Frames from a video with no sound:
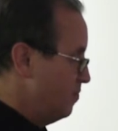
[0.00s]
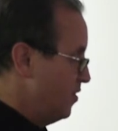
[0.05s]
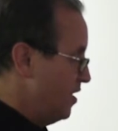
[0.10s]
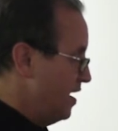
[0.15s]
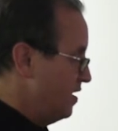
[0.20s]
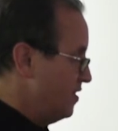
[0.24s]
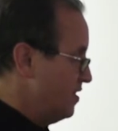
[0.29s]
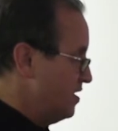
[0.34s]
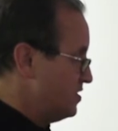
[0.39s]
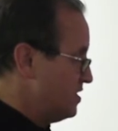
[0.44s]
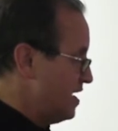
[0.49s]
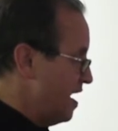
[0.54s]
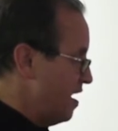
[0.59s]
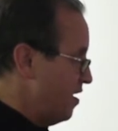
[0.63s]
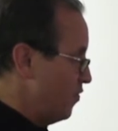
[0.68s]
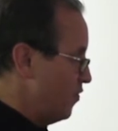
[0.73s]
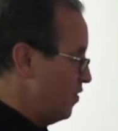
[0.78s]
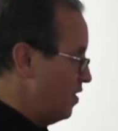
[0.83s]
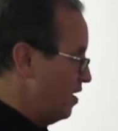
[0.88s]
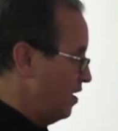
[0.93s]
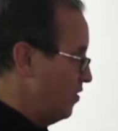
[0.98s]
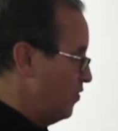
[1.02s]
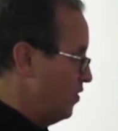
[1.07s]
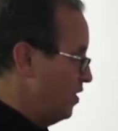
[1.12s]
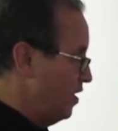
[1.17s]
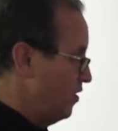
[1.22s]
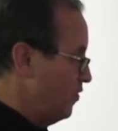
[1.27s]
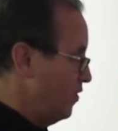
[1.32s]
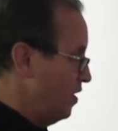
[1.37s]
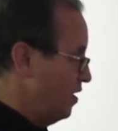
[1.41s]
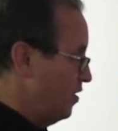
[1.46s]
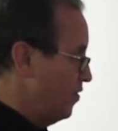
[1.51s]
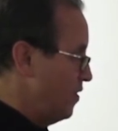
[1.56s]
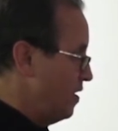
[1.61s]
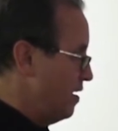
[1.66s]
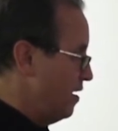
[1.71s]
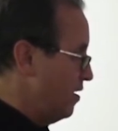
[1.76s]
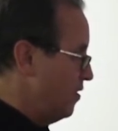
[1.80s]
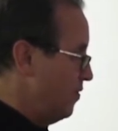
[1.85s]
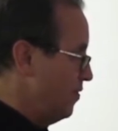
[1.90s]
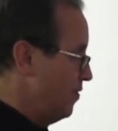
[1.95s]
debrided this out really, really,
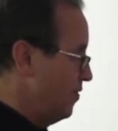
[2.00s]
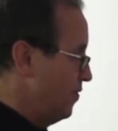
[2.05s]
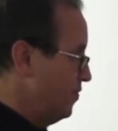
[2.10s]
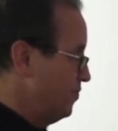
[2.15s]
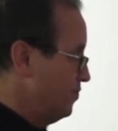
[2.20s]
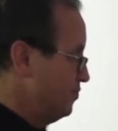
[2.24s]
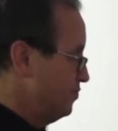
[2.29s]
really well.